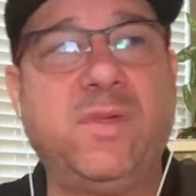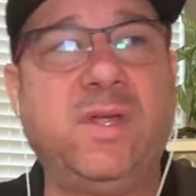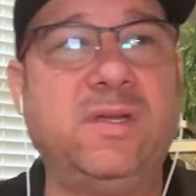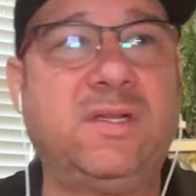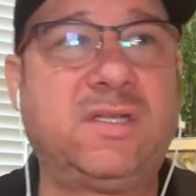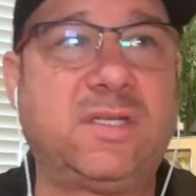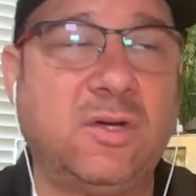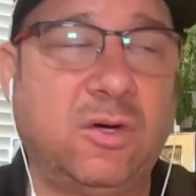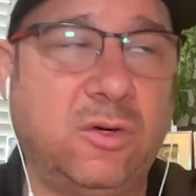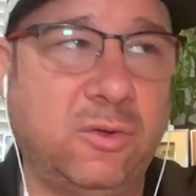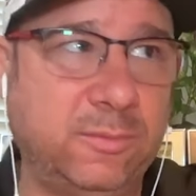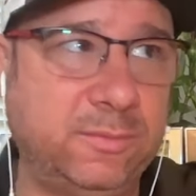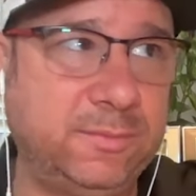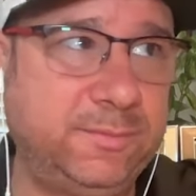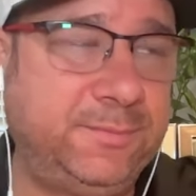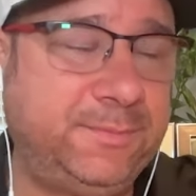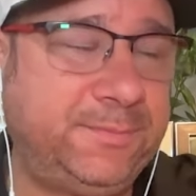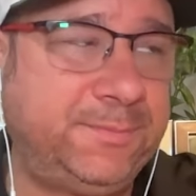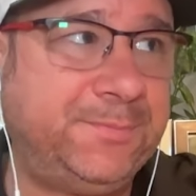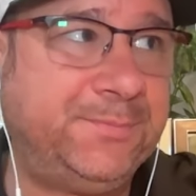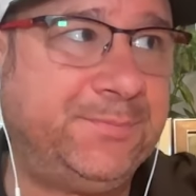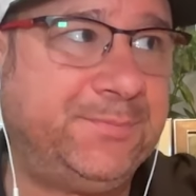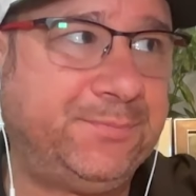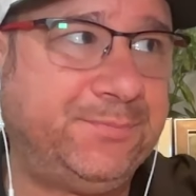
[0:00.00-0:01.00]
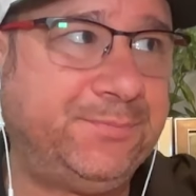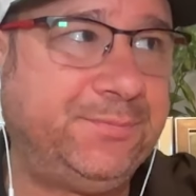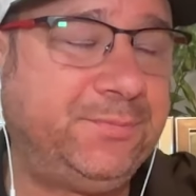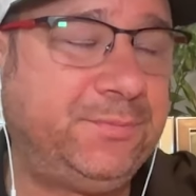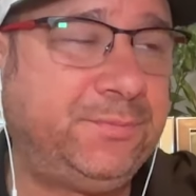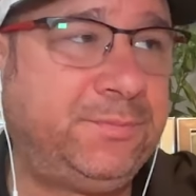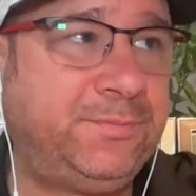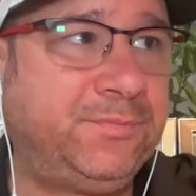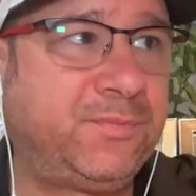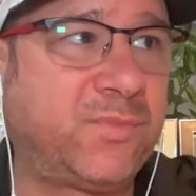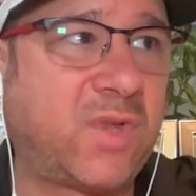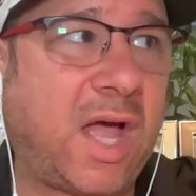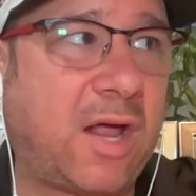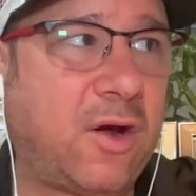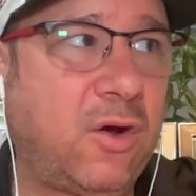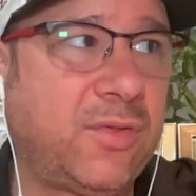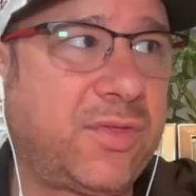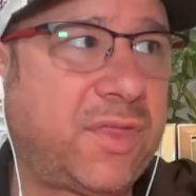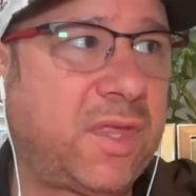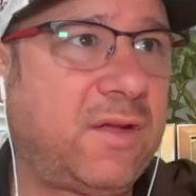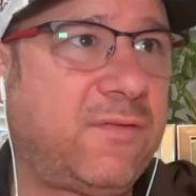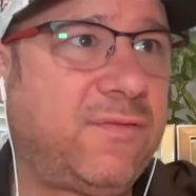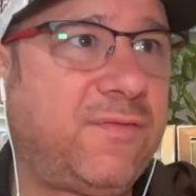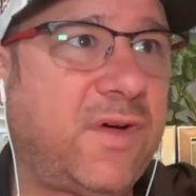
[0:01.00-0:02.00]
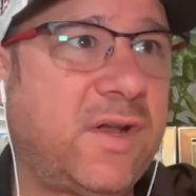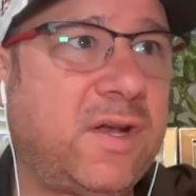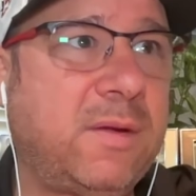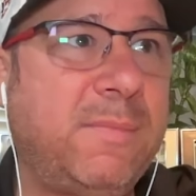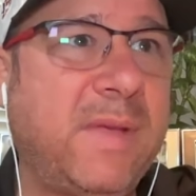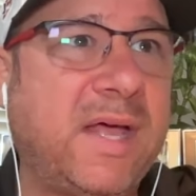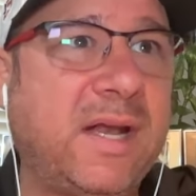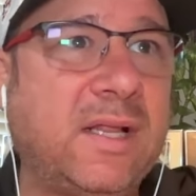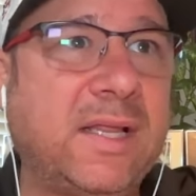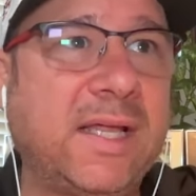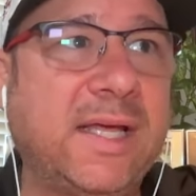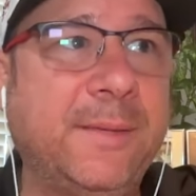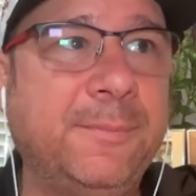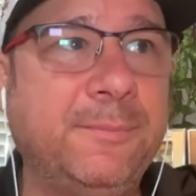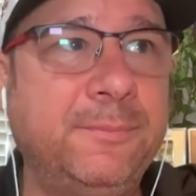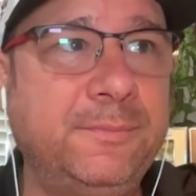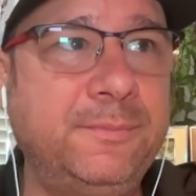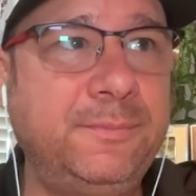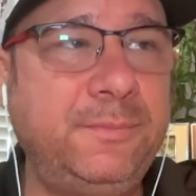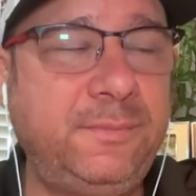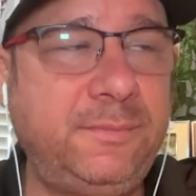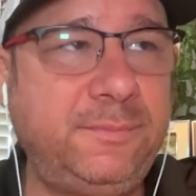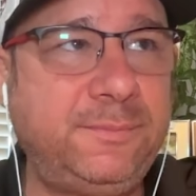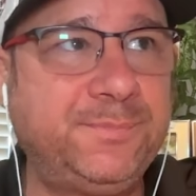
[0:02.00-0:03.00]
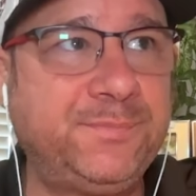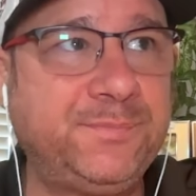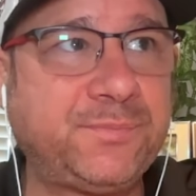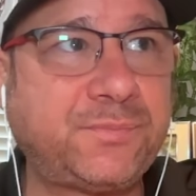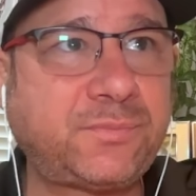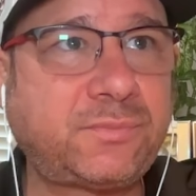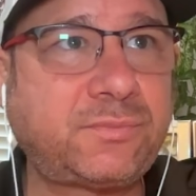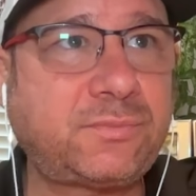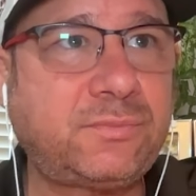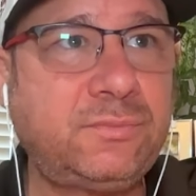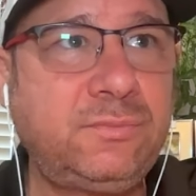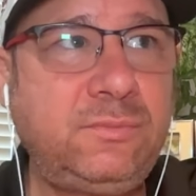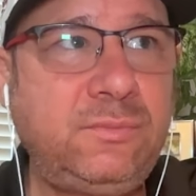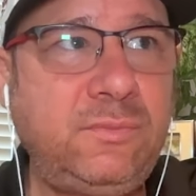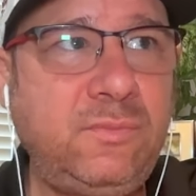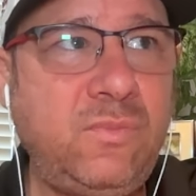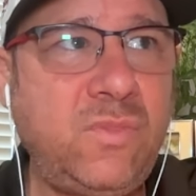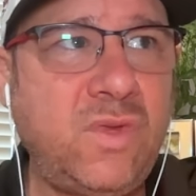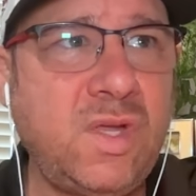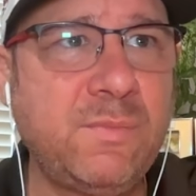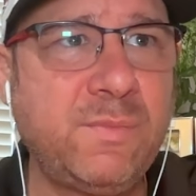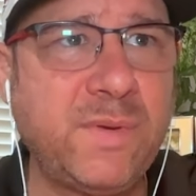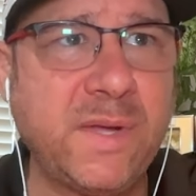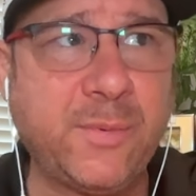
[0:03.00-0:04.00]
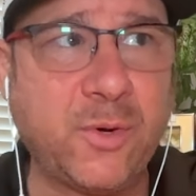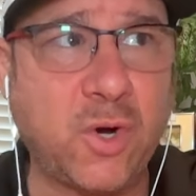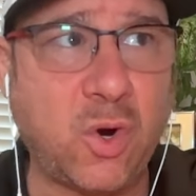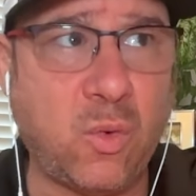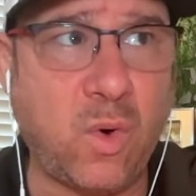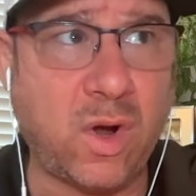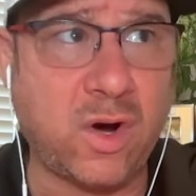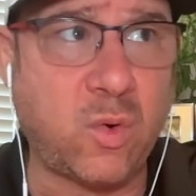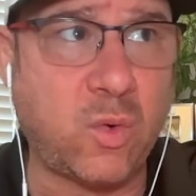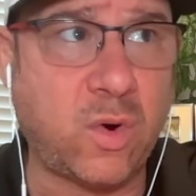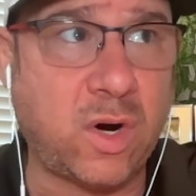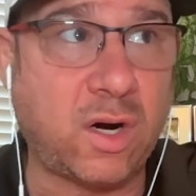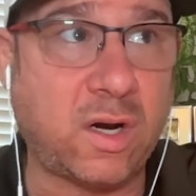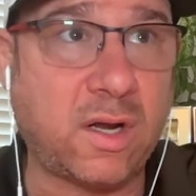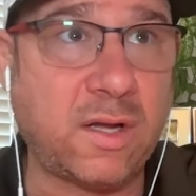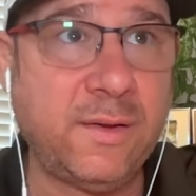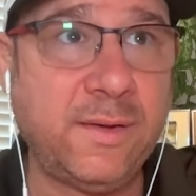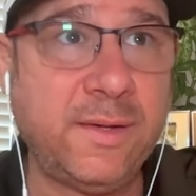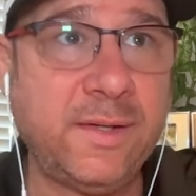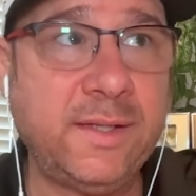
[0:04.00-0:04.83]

And so I don't think fundamentally people don't want to work.